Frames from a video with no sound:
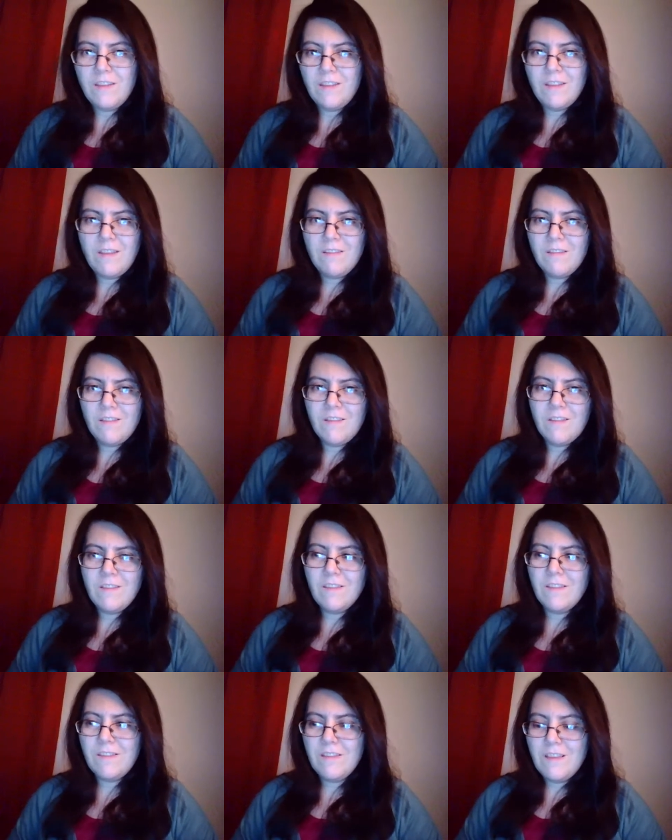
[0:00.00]
and
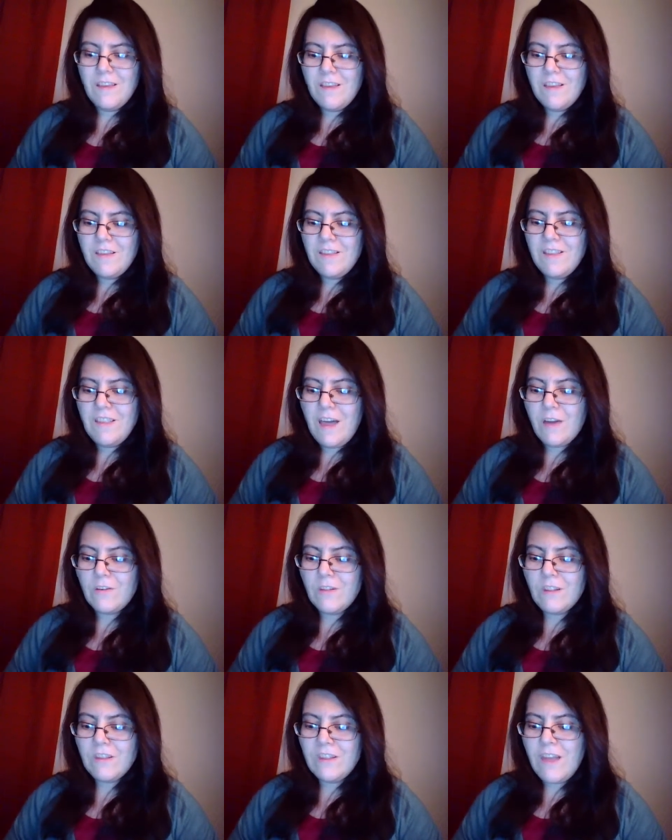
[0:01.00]

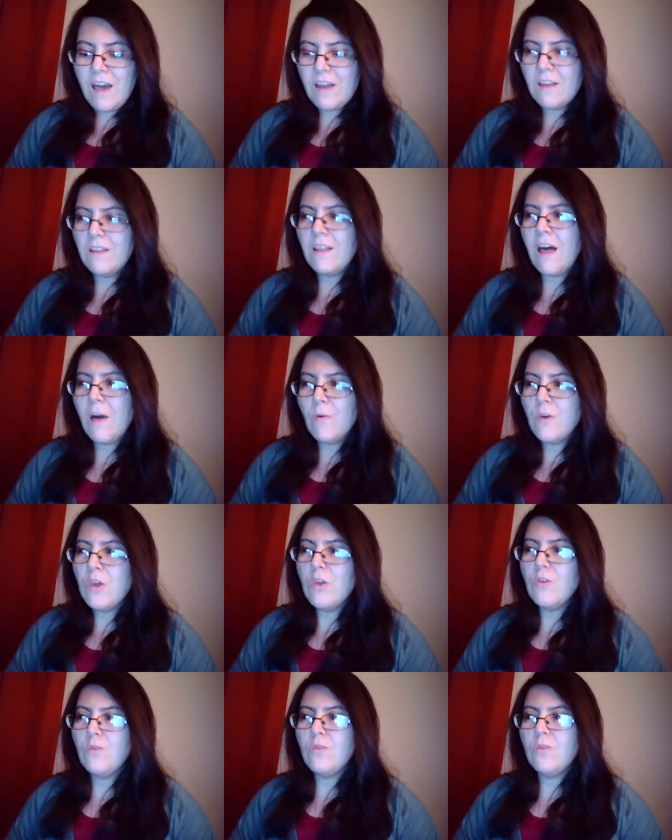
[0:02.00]
not allowing
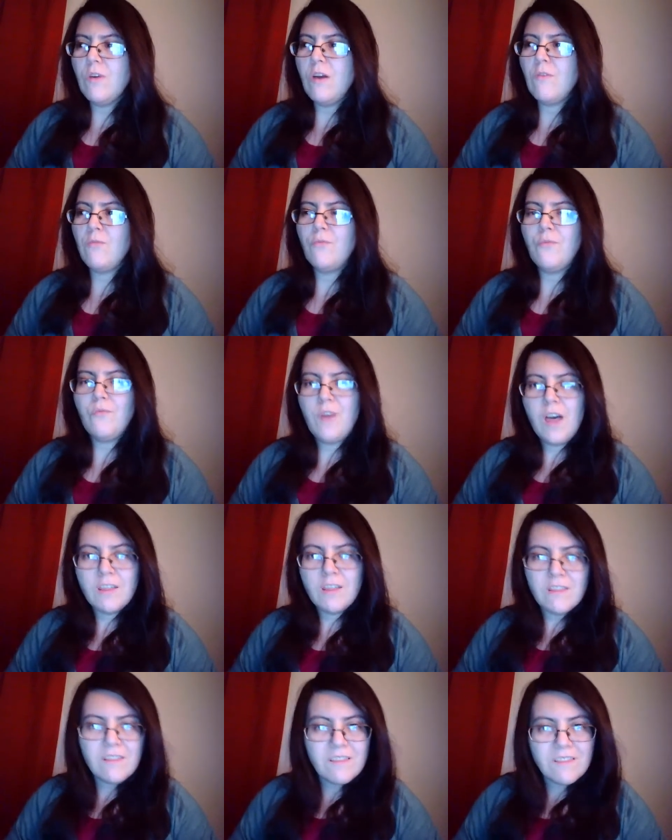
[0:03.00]
you to have
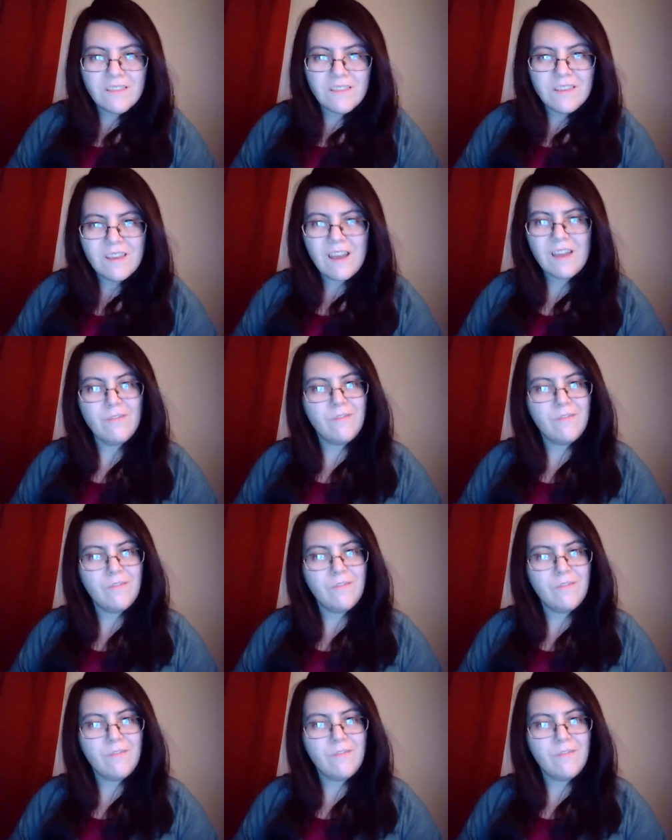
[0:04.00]
fun. Kind of